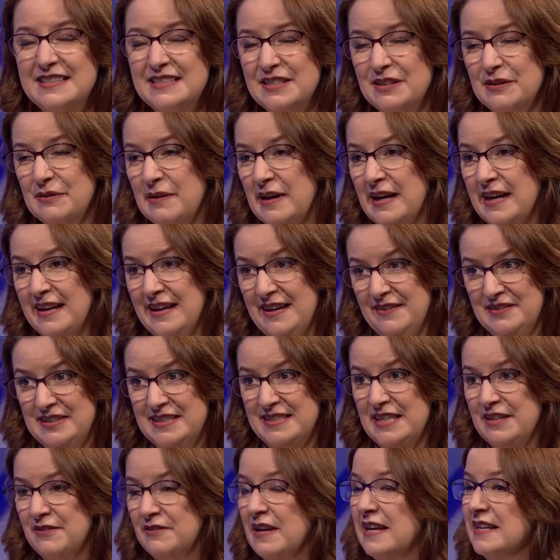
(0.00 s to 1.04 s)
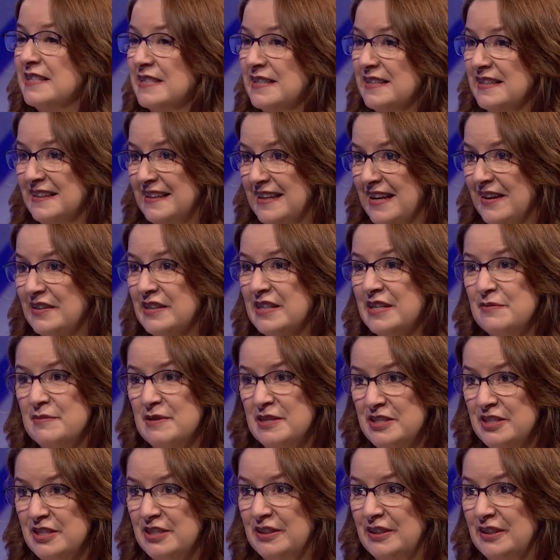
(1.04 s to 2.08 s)
so I have to say, as a county
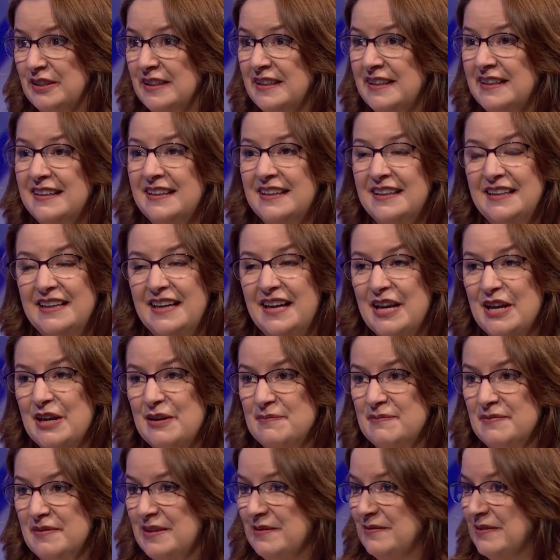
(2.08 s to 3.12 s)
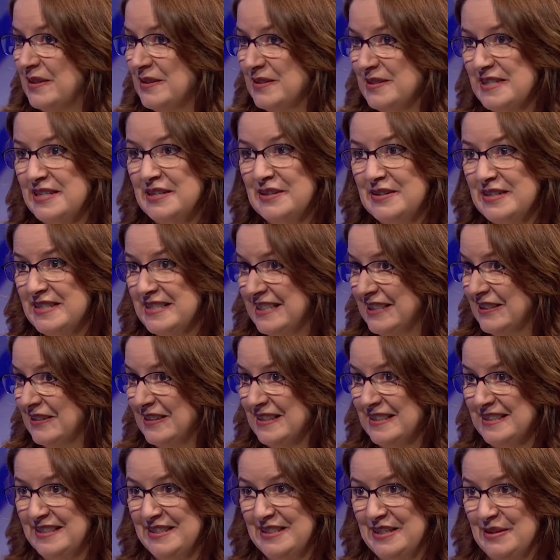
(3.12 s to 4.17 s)
commissioner, the fair is near and dear,
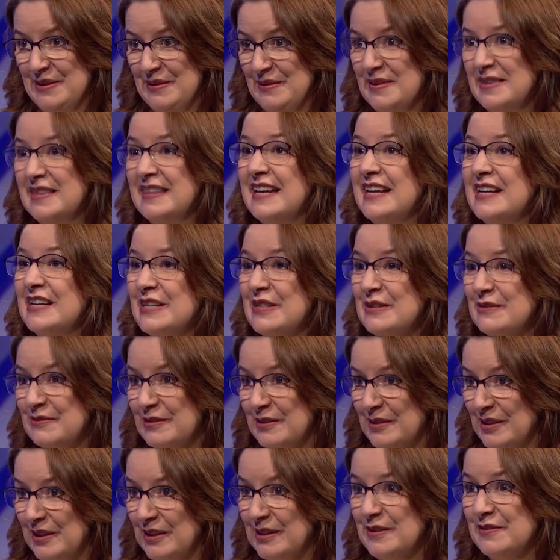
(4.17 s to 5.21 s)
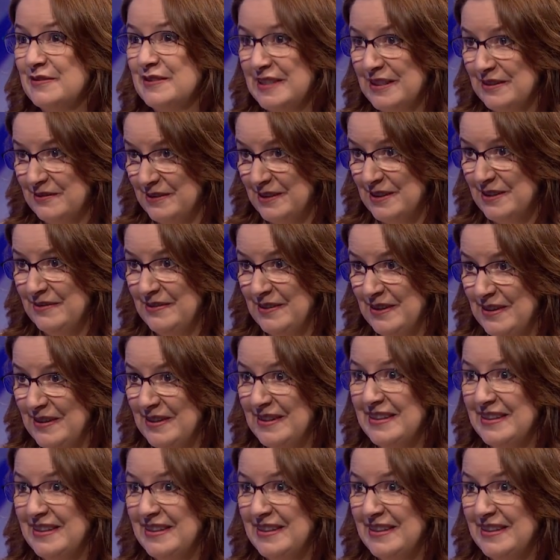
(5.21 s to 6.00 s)
and so thank you for all you've done for the fair